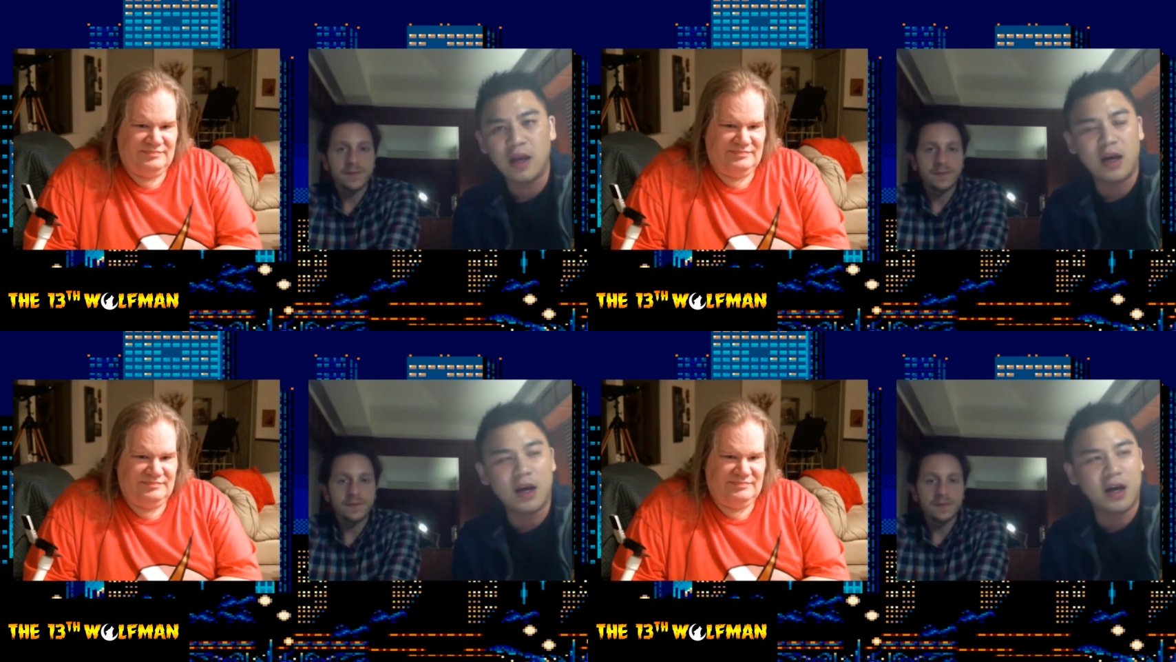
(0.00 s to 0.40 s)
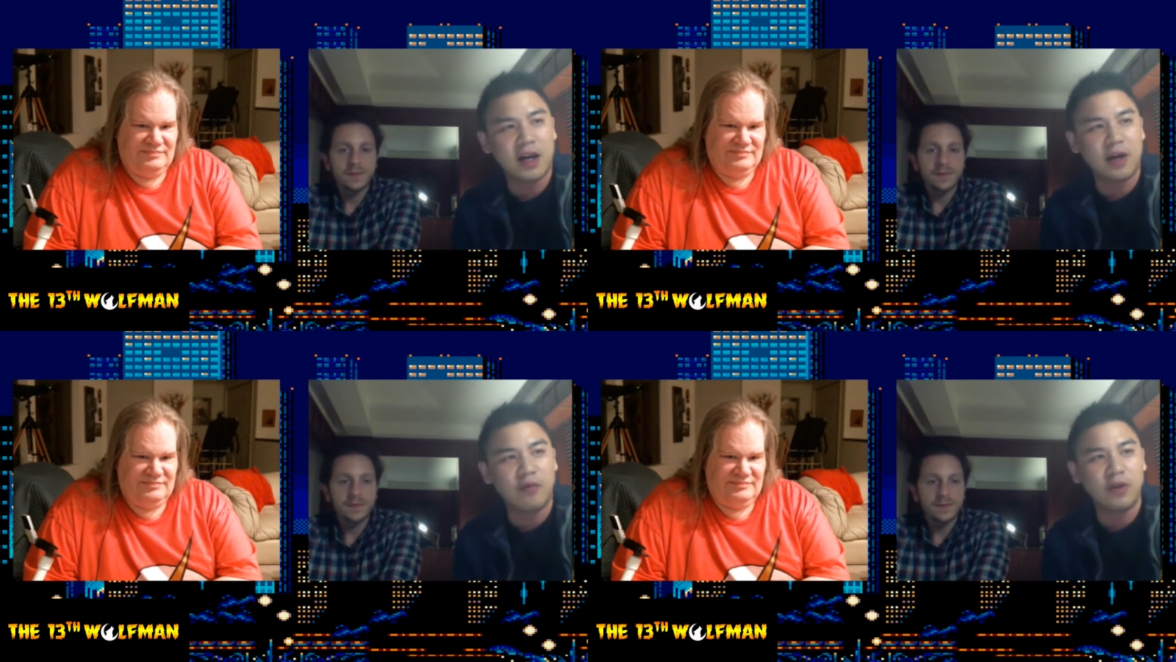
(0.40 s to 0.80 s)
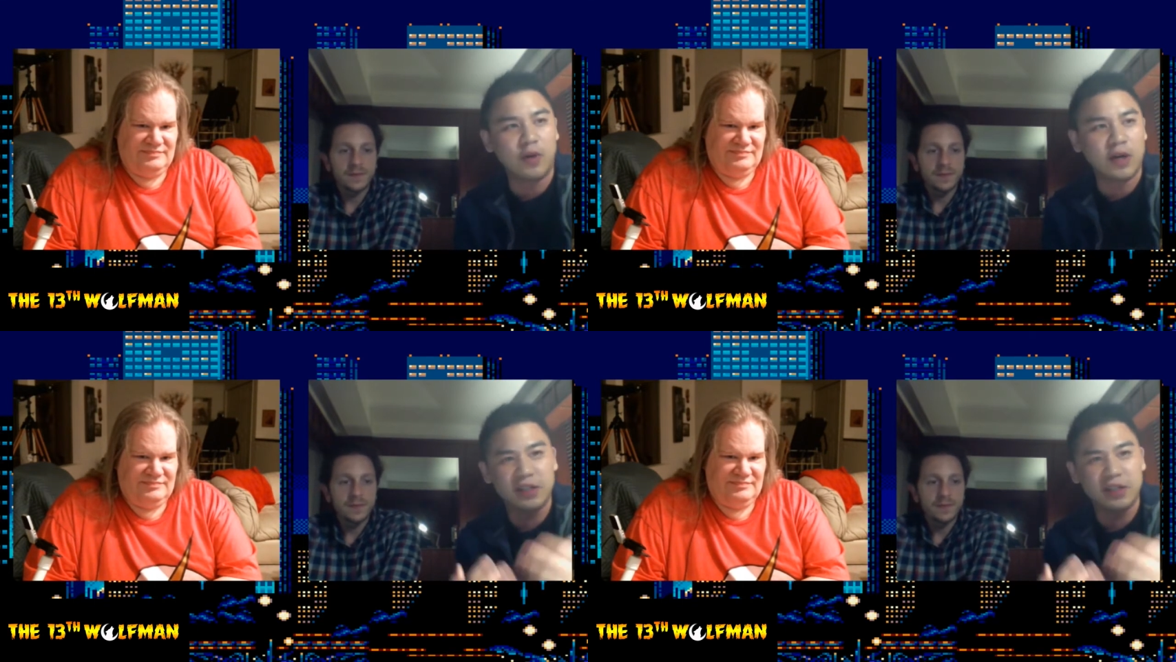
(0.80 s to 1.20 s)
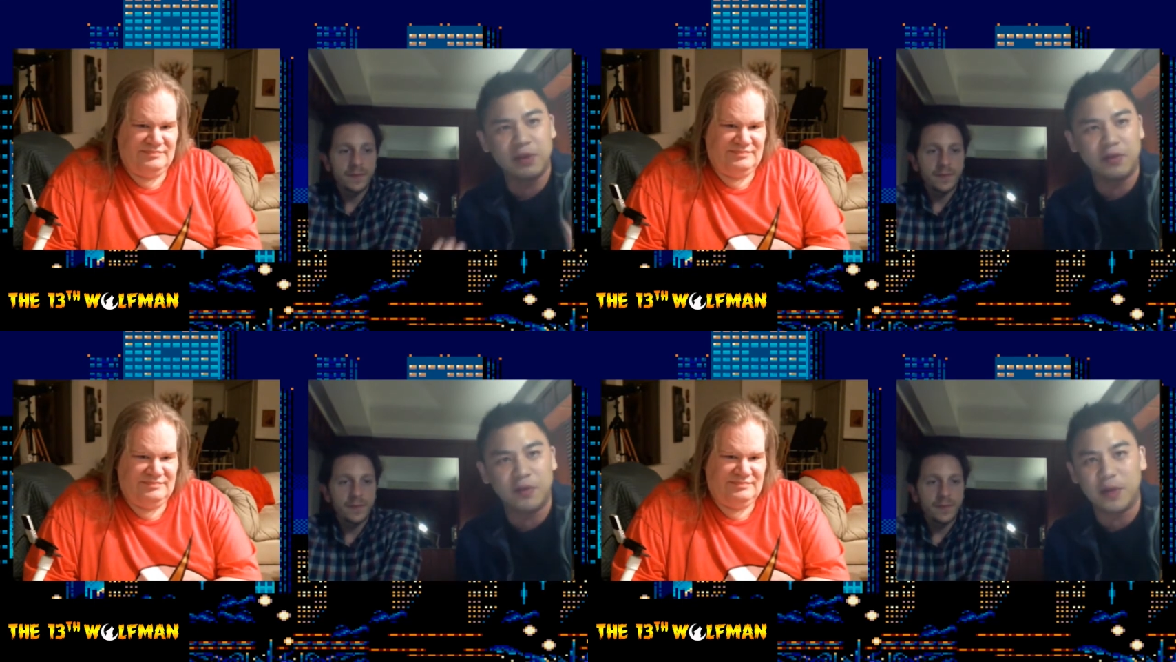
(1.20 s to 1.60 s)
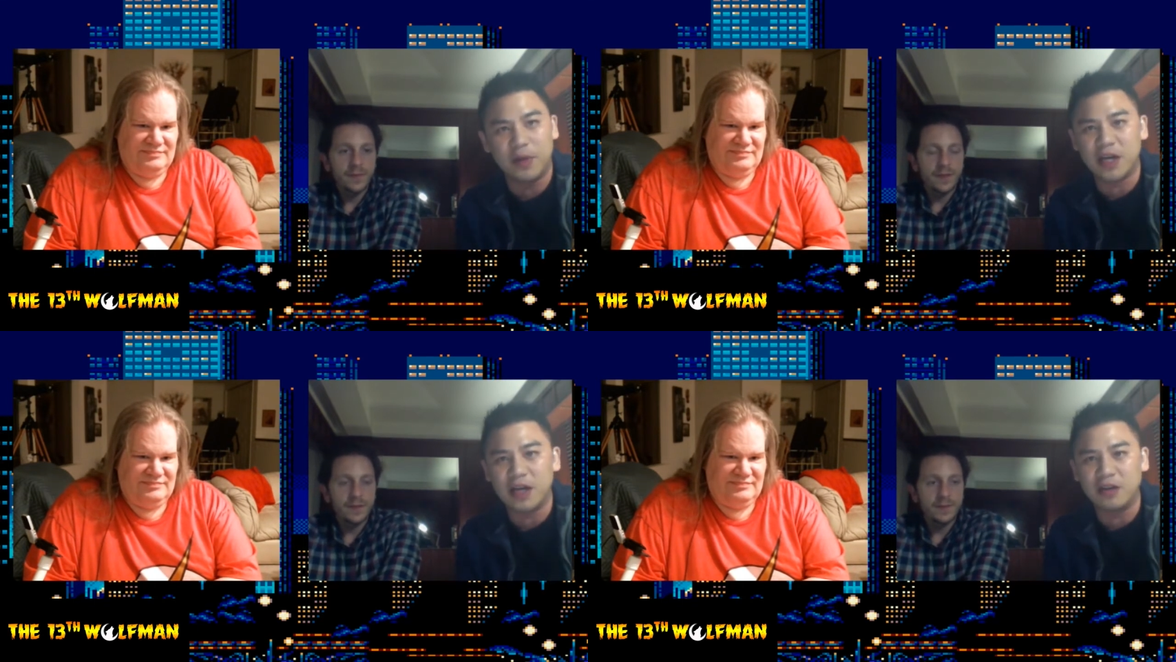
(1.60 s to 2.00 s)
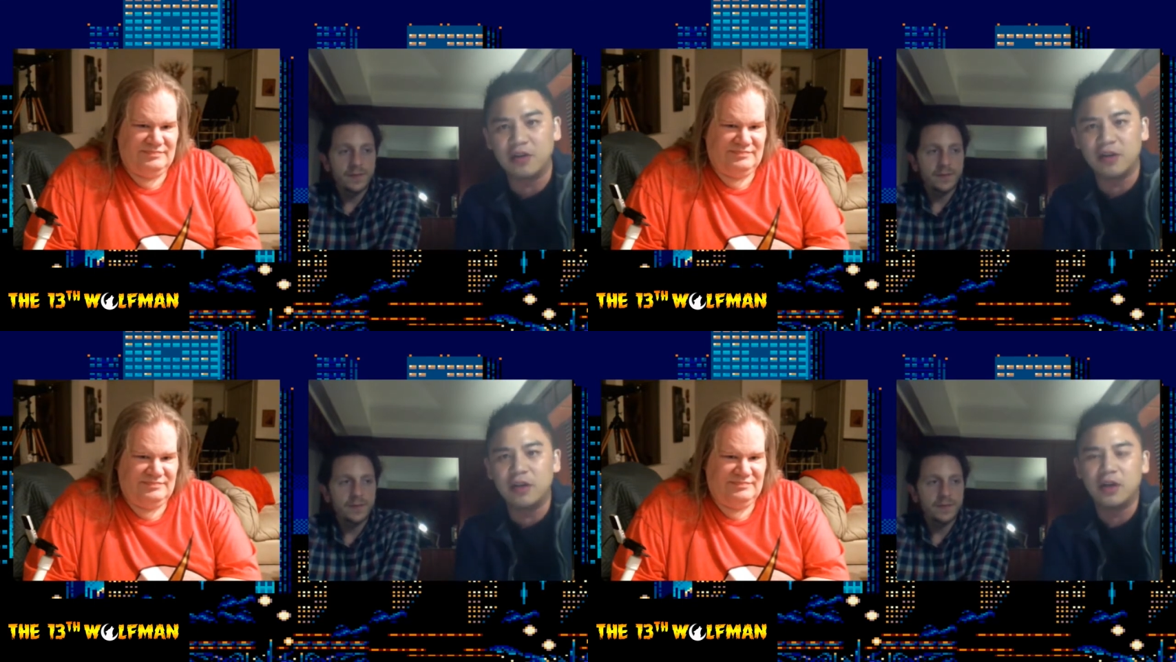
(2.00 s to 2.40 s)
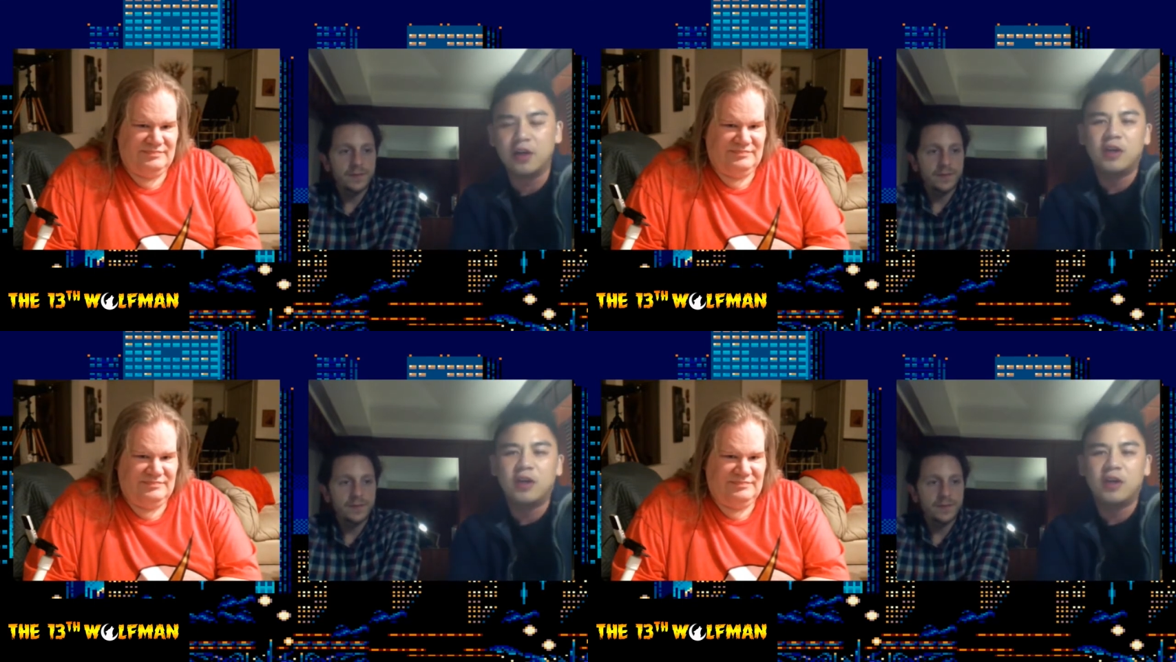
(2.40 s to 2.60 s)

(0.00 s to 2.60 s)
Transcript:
Speaker 1: and I really wanted something from my childhood.